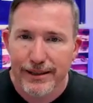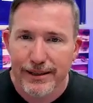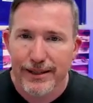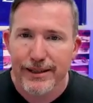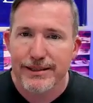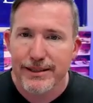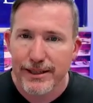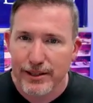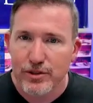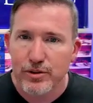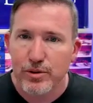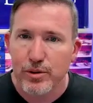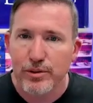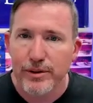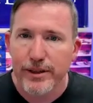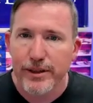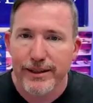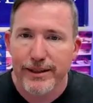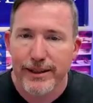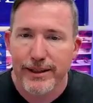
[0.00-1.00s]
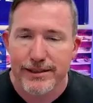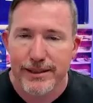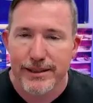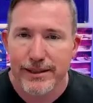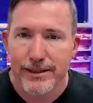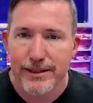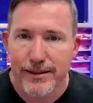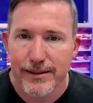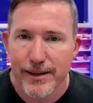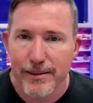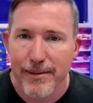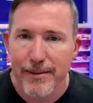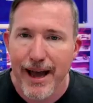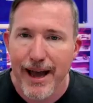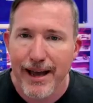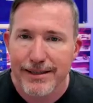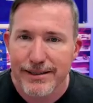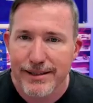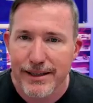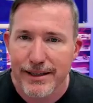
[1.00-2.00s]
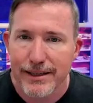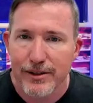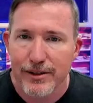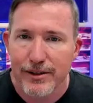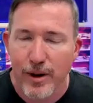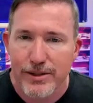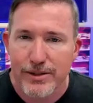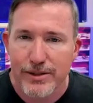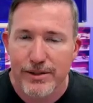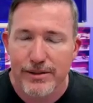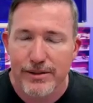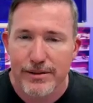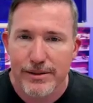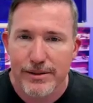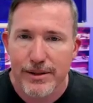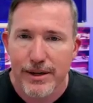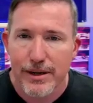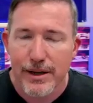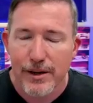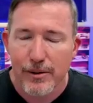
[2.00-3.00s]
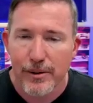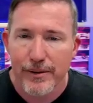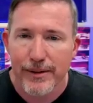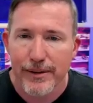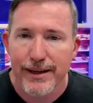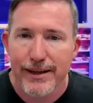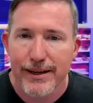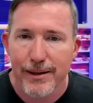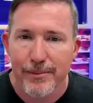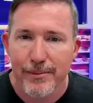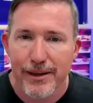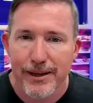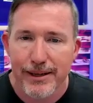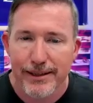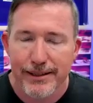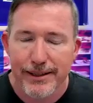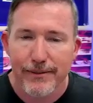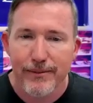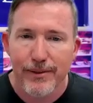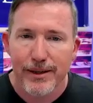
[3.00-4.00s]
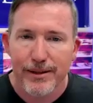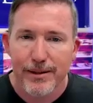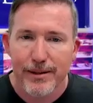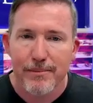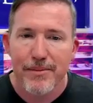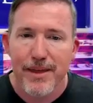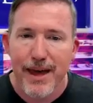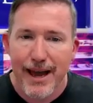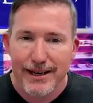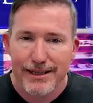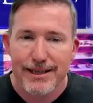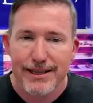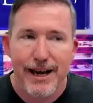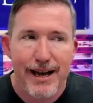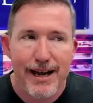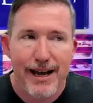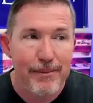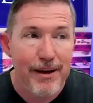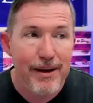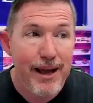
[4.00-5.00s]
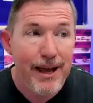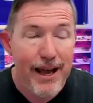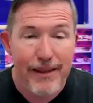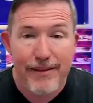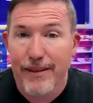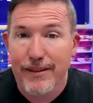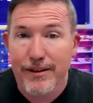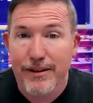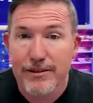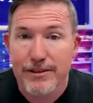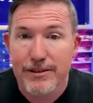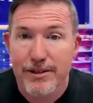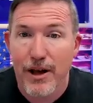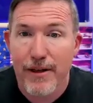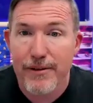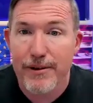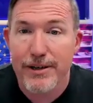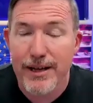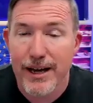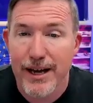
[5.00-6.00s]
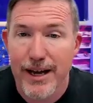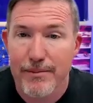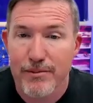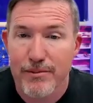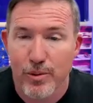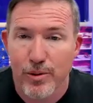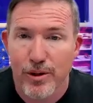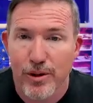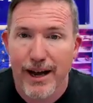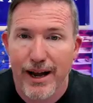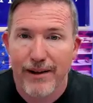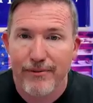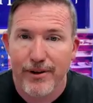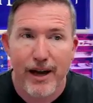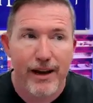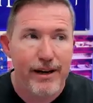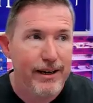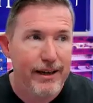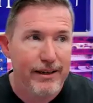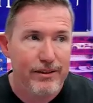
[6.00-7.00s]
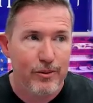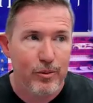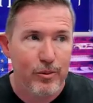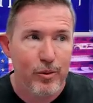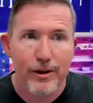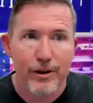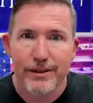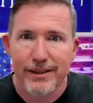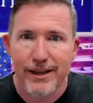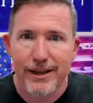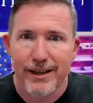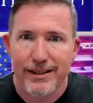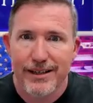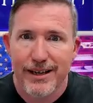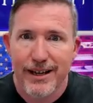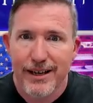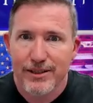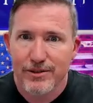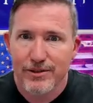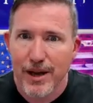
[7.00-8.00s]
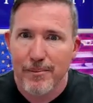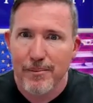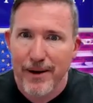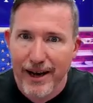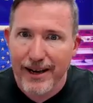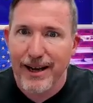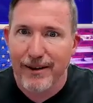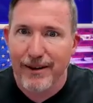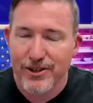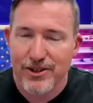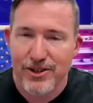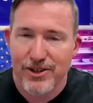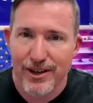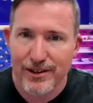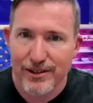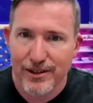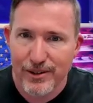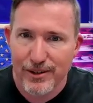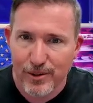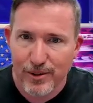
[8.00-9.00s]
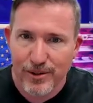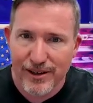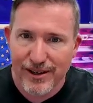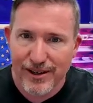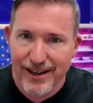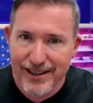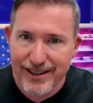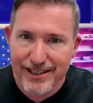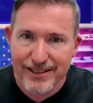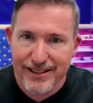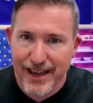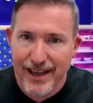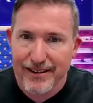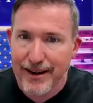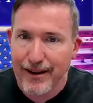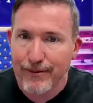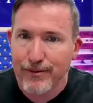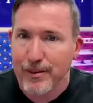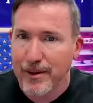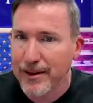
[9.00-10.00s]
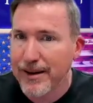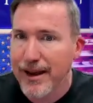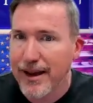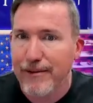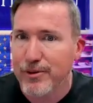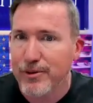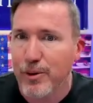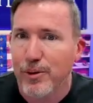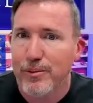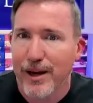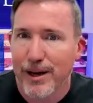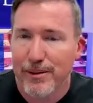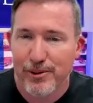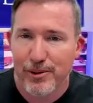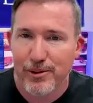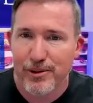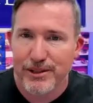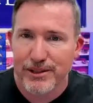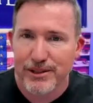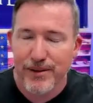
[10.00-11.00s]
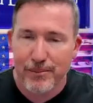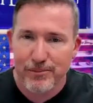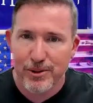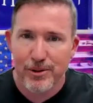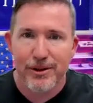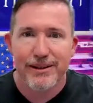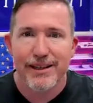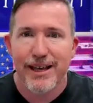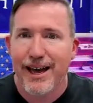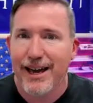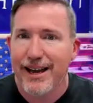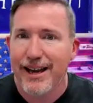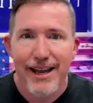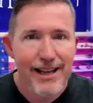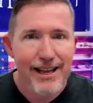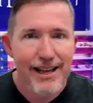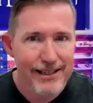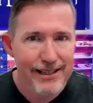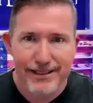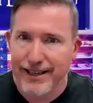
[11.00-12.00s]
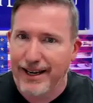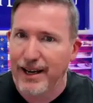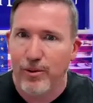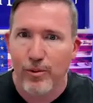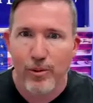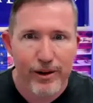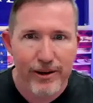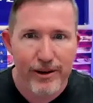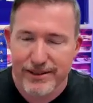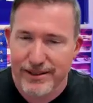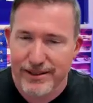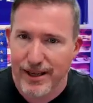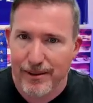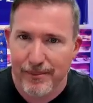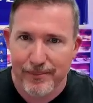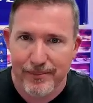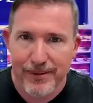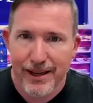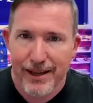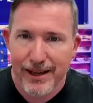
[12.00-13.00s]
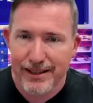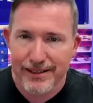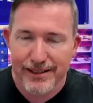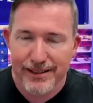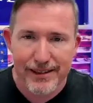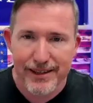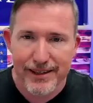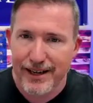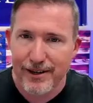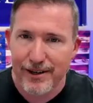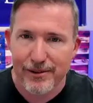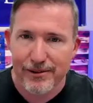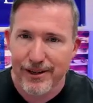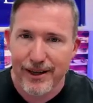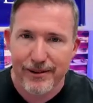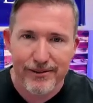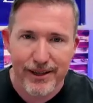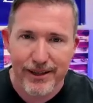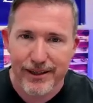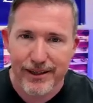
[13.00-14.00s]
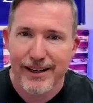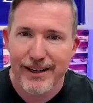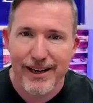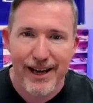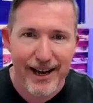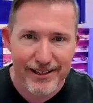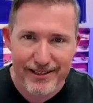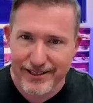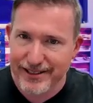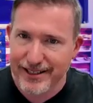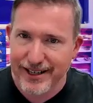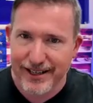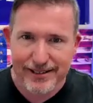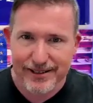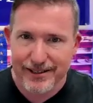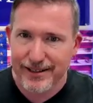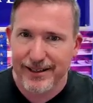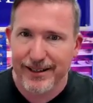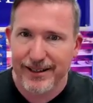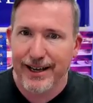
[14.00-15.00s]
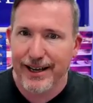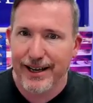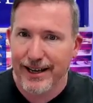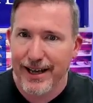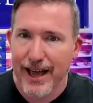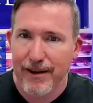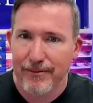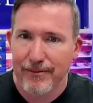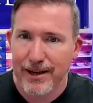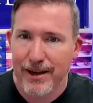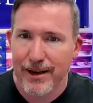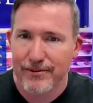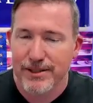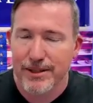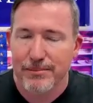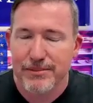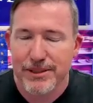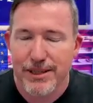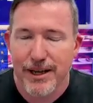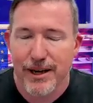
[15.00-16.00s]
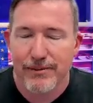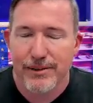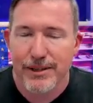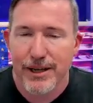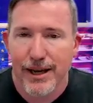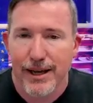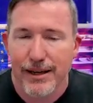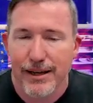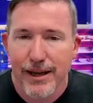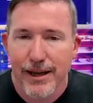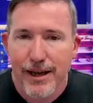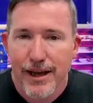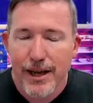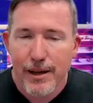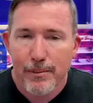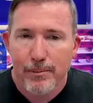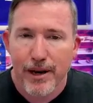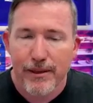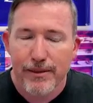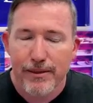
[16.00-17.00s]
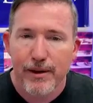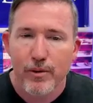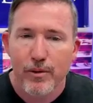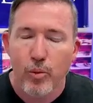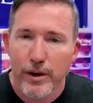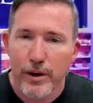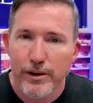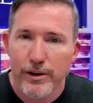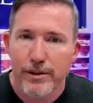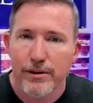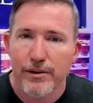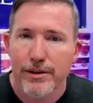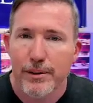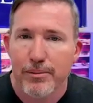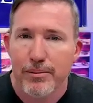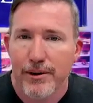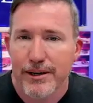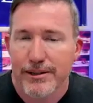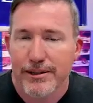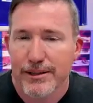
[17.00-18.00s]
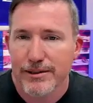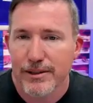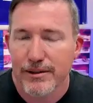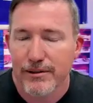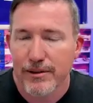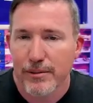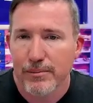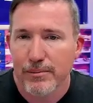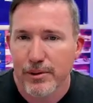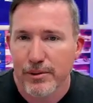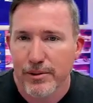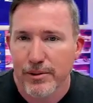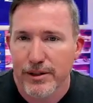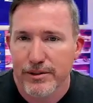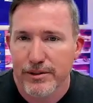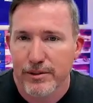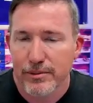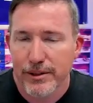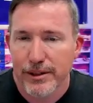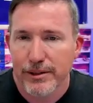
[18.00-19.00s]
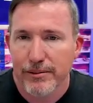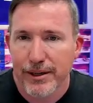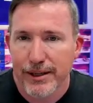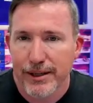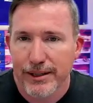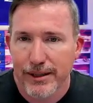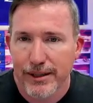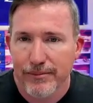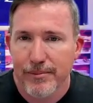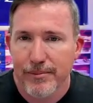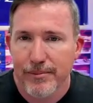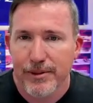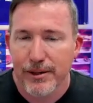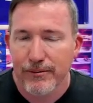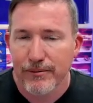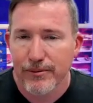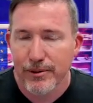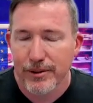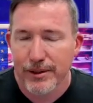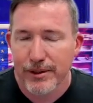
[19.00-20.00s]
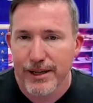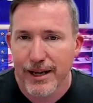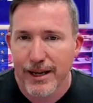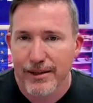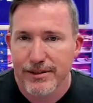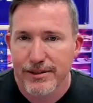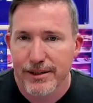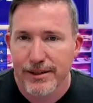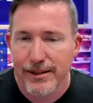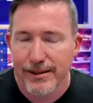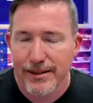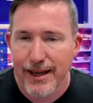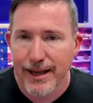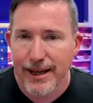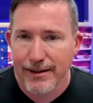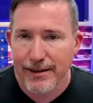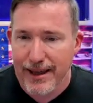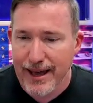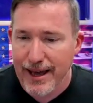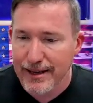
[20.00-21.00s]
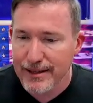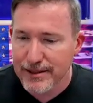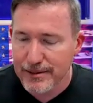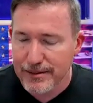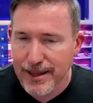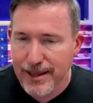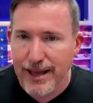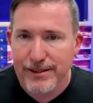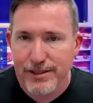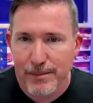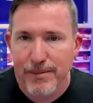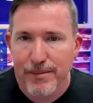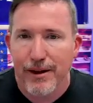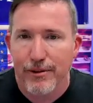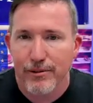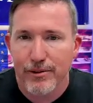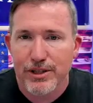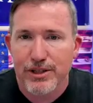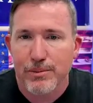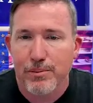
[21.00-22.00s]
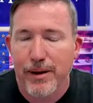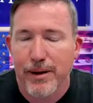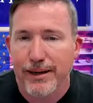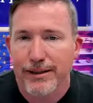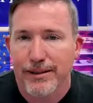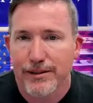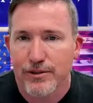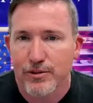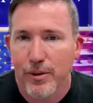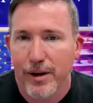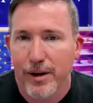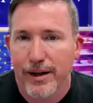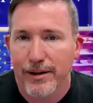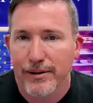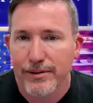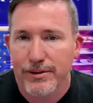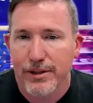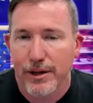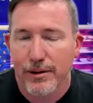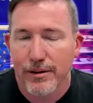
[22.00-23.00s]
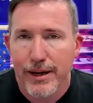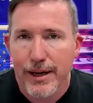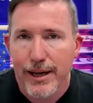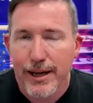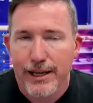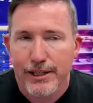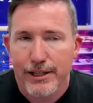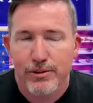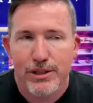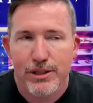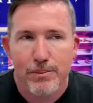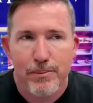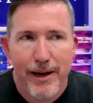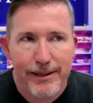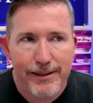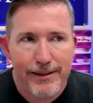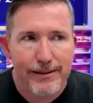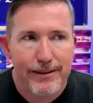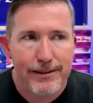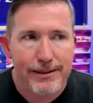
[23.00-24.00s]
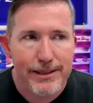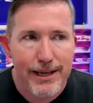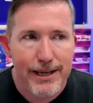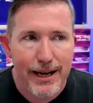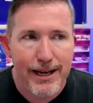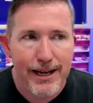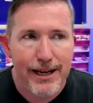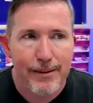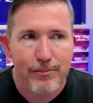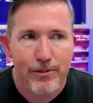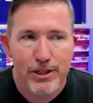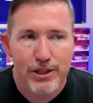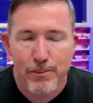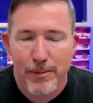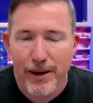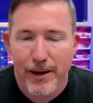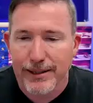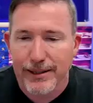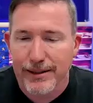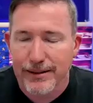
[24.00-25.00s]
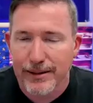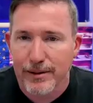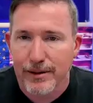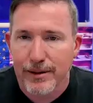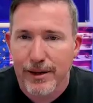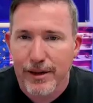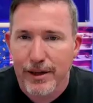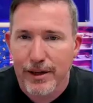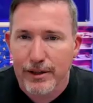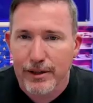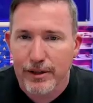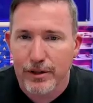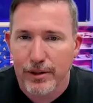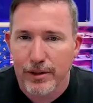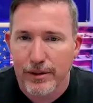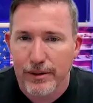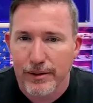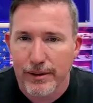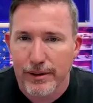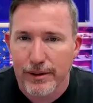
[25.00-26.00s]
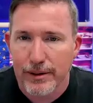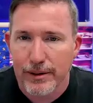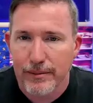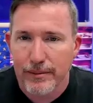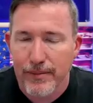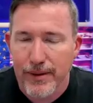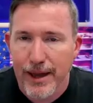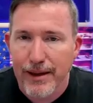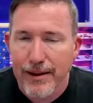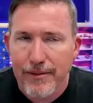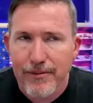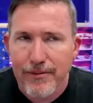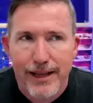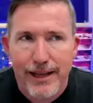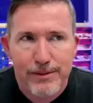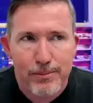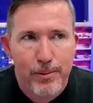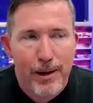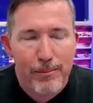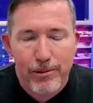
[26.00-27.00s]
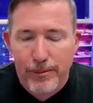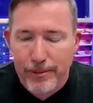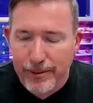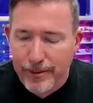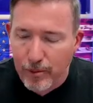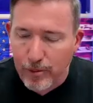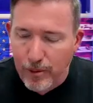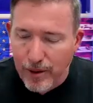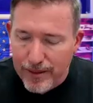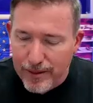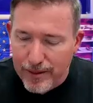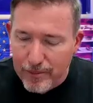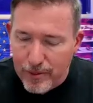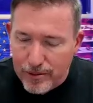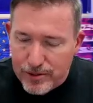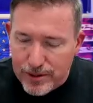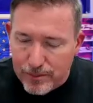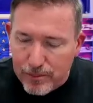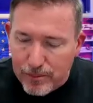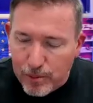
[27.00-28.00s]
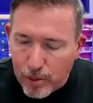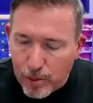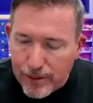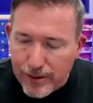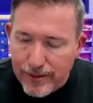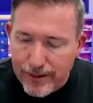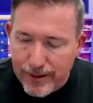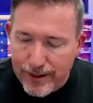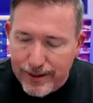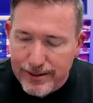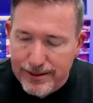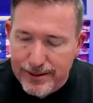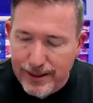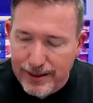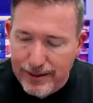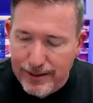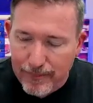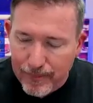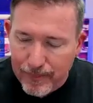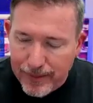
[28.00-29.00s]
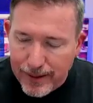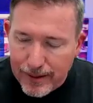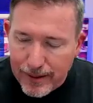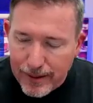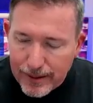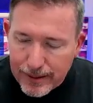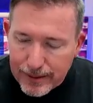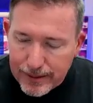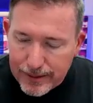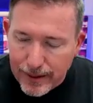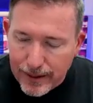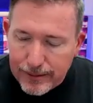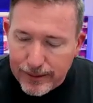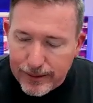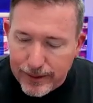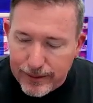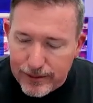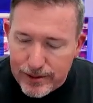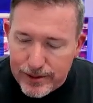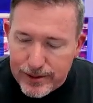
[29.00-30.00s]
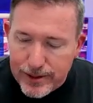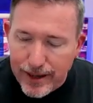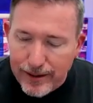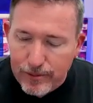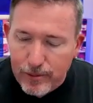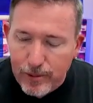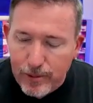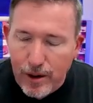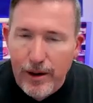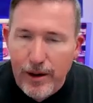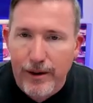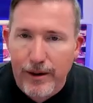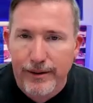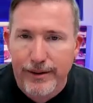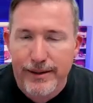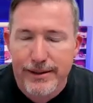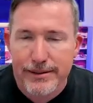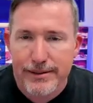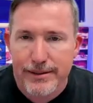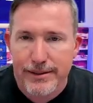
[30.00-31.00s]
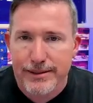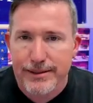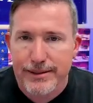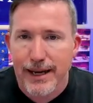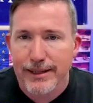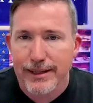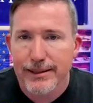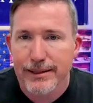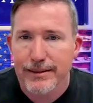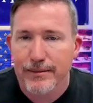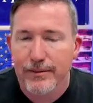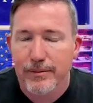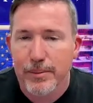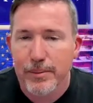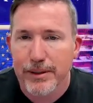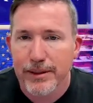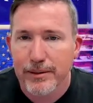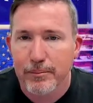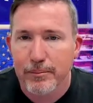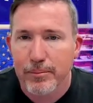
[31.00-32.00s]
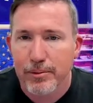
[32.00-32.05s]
listening, truly listening to them, asking questions when they come in and giving them that time. And then there's other times where I've got to get the work done. So I might have to shut the door. And I've told my employees, if I'm doing that because I got to work on something, not that I don't love you. I just have to have some stuff done. But I think when you're in the presence of your employees, you really want to give them their full attention. And that's about respect as well. So it's respecting their time, respecting their, and that's probably one of the most important things that young leaders get wrong is this idea of being